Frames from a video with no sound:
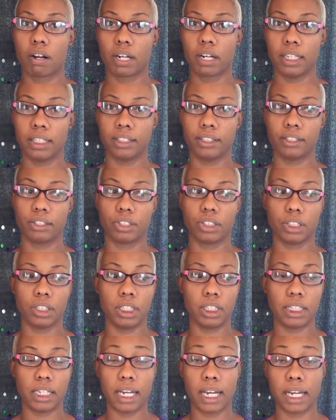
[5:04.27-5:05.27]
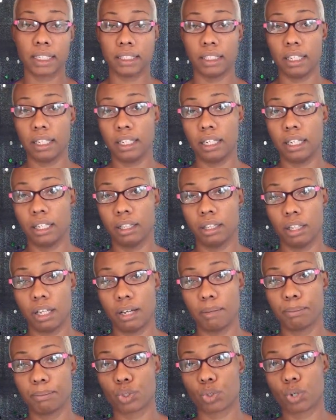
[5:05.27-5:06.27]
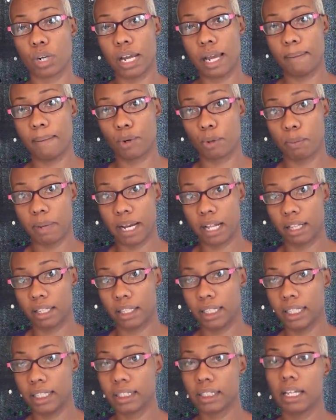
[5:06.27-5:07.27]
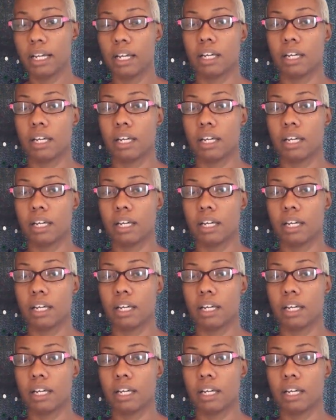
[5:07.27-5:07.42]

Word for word: easier to detect any lumps or abnormalities